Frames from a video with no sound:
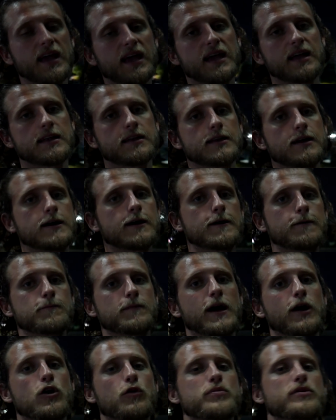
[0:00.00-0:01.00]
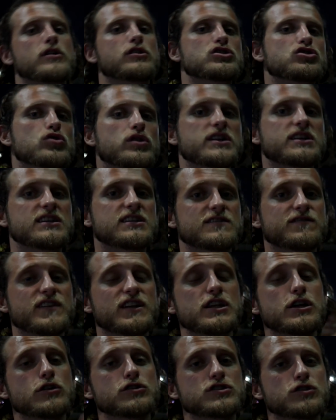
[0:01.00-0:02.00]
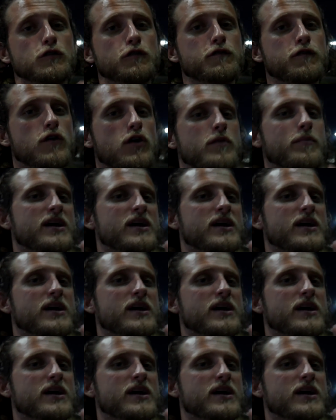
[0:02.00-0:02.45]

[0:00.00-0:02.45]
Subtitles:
And I hope y'all enjoyed this video so far.